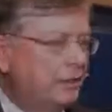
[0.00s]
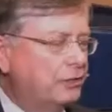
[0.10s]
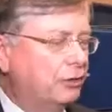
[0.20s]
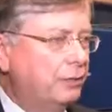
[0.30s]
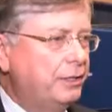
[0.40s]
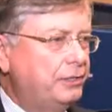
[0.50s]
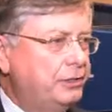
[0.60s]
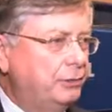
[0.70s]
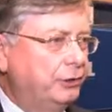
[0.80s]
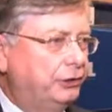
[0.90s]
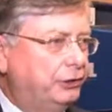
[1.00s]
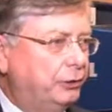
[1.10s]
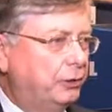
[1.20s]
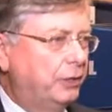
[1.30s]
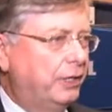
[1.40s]
So the way that you
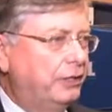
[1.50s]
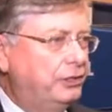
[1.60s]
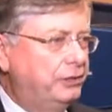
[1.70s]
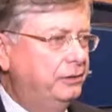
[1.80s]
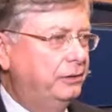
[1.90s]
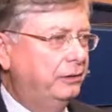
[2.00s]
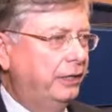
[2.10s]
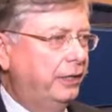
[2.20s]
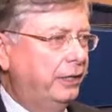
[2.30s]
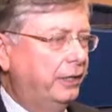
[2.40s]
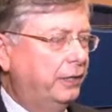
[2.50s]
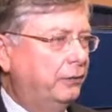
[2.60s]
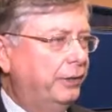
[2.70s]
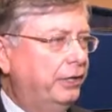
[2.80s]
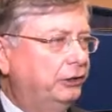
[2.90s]
ensure a
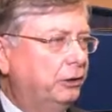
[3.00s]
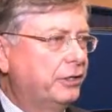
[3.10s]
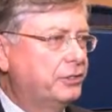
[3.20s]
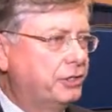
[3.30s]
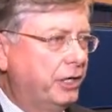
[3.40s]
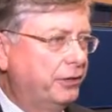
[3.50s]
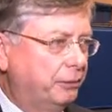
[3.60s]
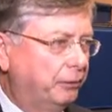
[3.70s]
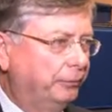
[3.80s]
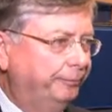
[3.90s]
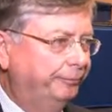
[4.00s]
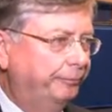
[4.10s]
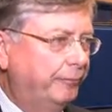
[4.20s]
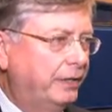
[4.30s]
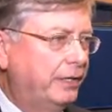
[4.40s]
credential is genuine
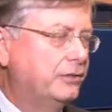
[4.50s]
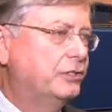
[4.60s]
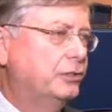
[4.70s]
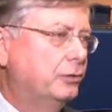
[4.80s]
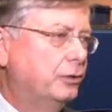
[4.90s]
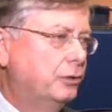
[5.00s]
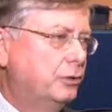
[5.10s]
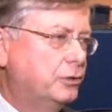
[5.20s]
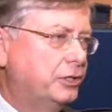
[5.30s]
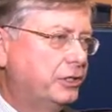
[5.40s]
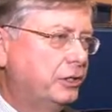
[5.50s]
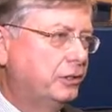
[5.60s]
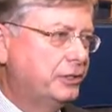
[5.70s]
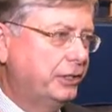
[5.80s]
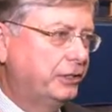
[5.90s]
is that you use
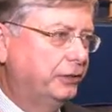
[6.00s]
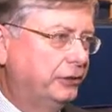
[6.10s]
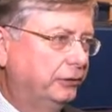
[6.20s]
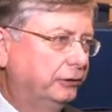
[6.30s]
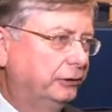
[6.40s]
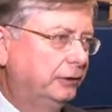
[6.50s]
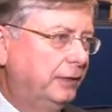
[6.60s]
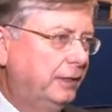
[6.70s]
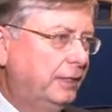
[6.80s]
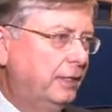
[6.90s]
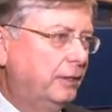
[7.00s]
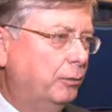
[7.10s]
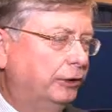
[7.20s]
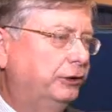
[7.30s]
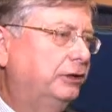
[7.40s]
digital signatures,
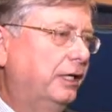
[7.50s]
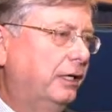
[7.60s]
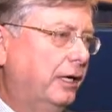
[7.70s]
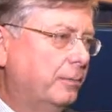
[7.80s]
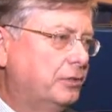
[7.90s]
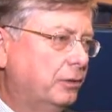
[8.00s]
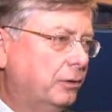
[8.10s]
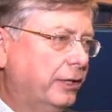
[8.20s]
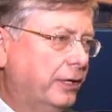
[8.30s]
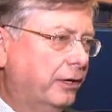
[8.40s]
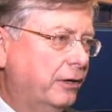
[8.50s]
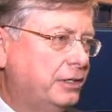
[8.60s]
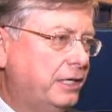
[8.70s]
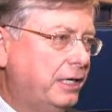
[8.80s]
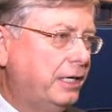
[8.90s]
which absolutely
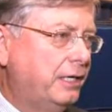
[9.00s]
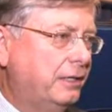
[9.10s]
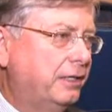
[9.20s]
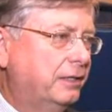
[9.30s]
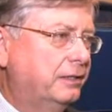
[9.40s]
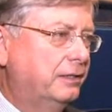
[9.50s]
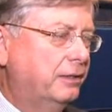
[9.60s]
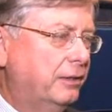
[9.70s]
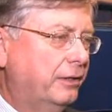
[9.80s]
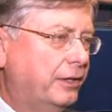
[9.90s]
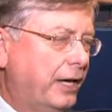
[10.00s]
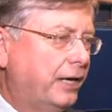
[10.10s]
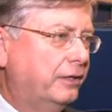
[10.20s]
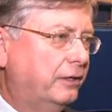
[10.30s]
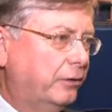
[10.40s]
guarantee that
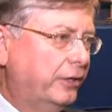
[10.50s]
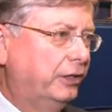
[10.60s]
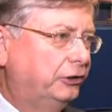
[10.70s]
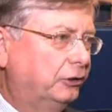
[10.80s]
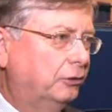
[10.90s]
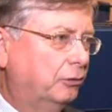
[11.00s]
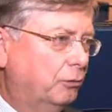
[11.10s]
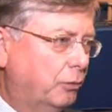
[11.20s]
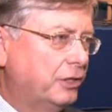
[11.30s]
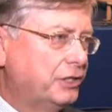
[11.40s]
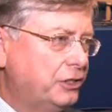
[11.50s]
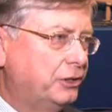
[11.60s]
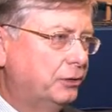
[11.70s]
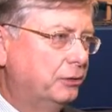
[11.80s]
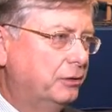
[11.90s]
that credential was
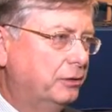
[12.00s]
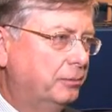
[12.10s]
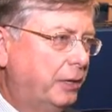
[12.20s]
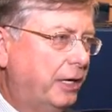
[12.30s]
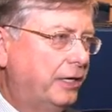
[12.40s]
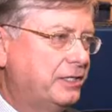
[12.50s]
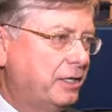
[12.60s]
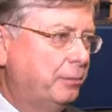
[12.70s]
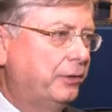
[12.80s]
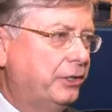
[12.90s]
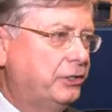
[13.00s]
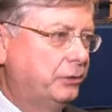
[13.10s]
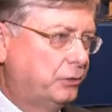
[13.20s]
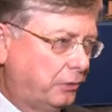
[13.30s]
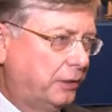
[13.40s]
issued by someone that
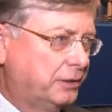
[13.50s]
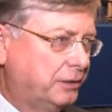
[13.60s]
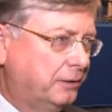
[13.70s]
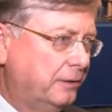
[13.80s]
you trust.